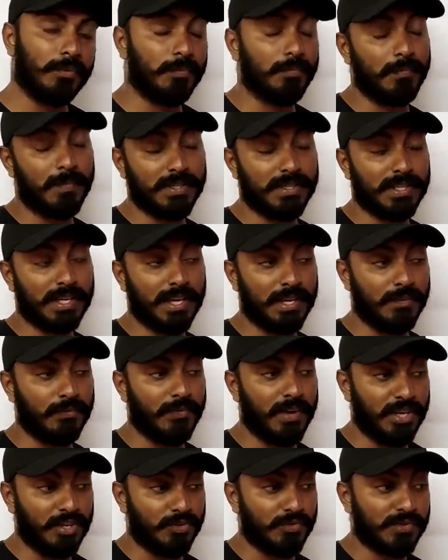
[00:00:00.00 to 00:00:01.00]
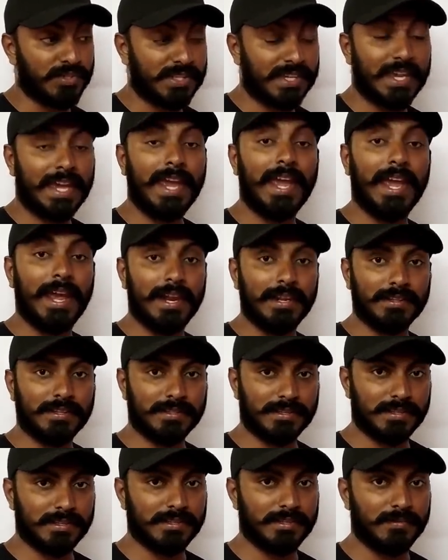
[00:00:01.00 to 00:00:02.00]
basically when you scale the
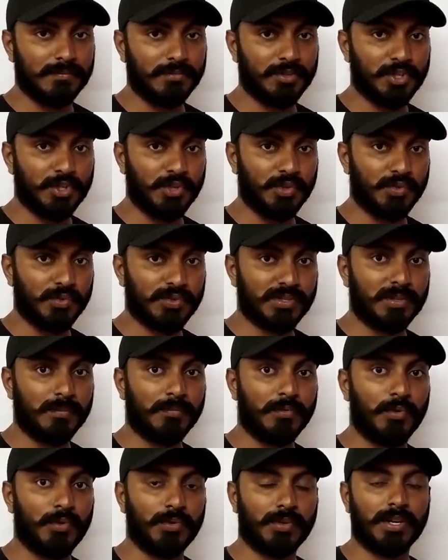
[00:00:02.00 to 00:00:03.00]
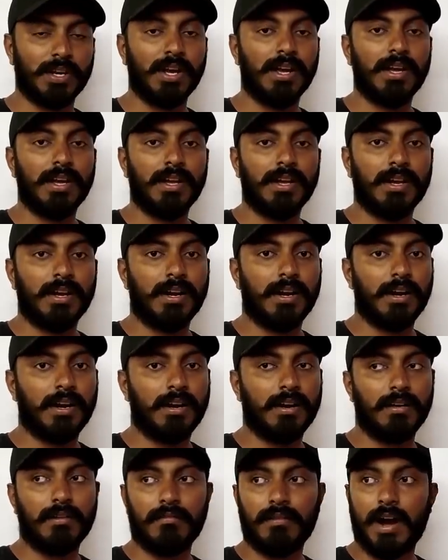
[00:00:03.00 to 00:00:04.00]
system to support
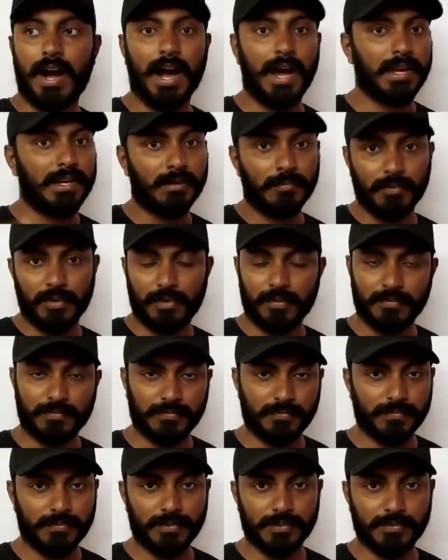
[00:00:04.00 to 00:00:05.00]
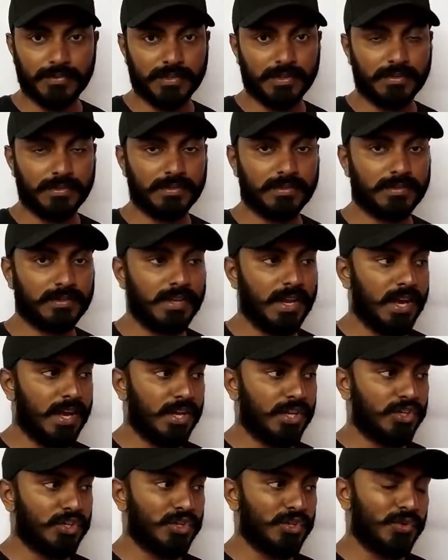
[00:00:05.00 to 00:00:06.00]
a high number of users,
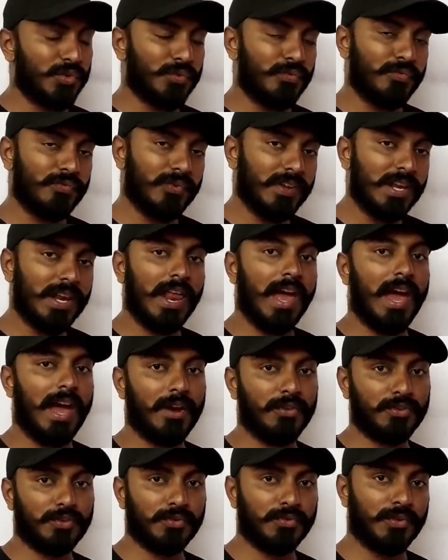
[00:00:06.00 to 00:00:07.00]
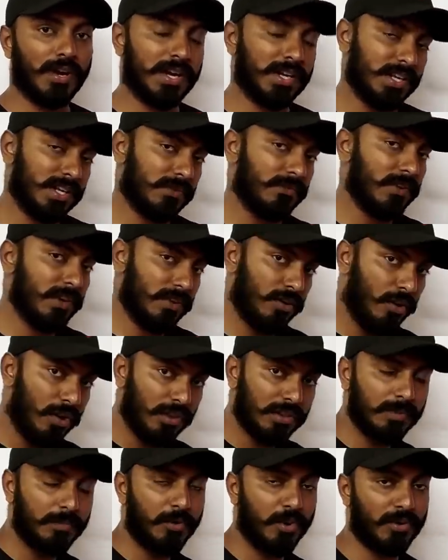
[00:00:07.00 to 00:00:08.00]
you will have to identify
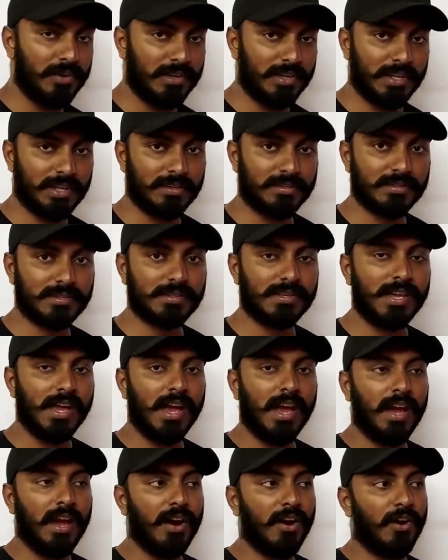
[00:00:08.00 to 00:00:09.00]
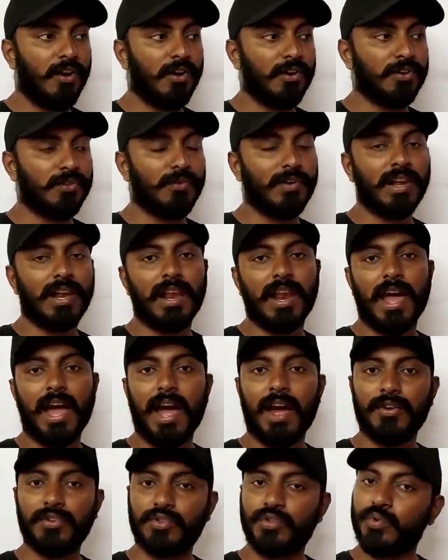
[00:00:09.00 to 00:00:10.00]
all the bottlenecks, or you will
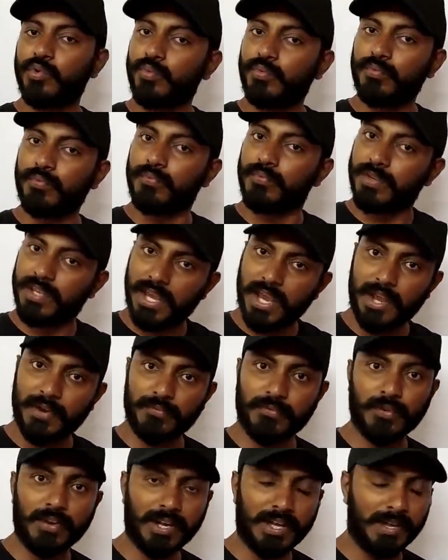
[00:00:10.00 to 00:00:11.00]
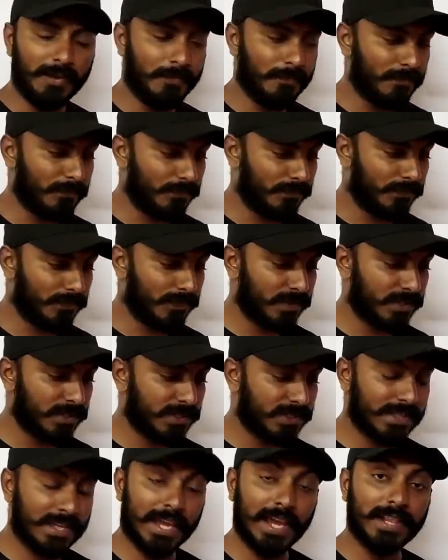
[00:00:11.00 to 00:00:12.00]
have to carefully
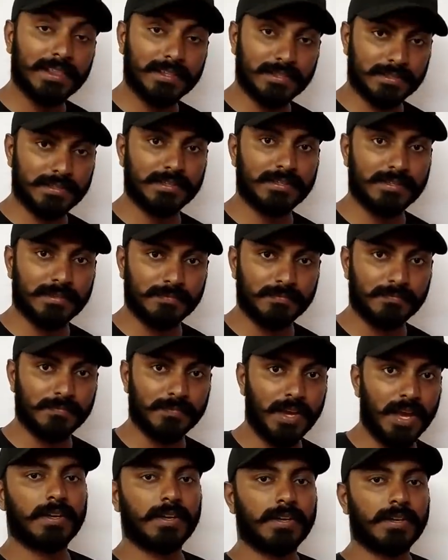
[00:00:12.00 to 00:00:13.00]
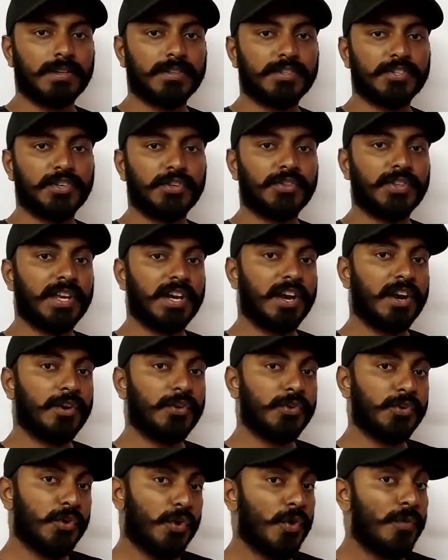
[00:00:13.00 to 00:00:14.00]
scale the system so there are
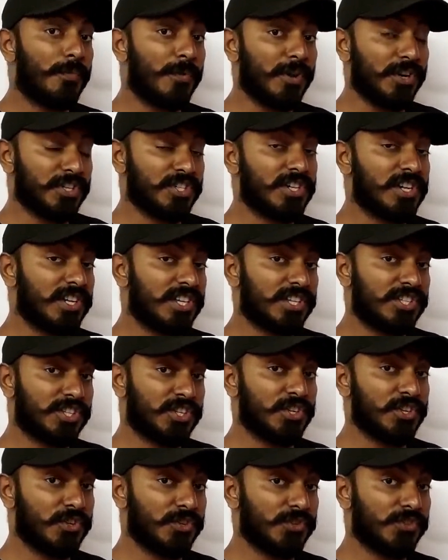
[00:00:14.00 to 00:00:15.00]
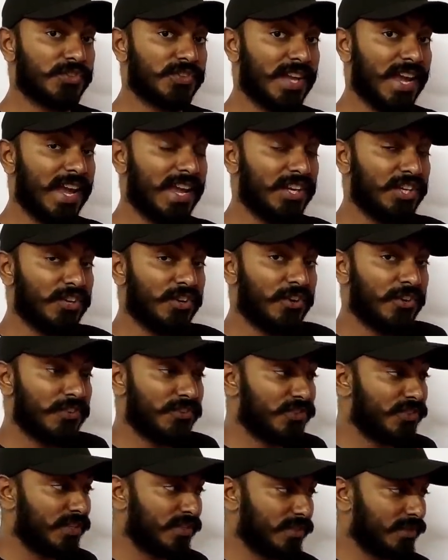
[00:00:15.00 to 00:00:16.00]
no potential issues in your
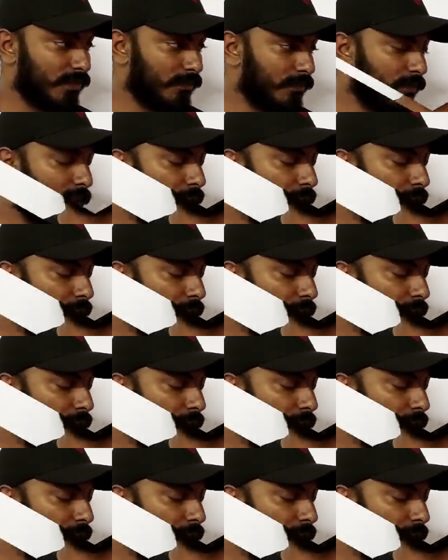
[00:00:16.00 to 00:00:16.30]
system.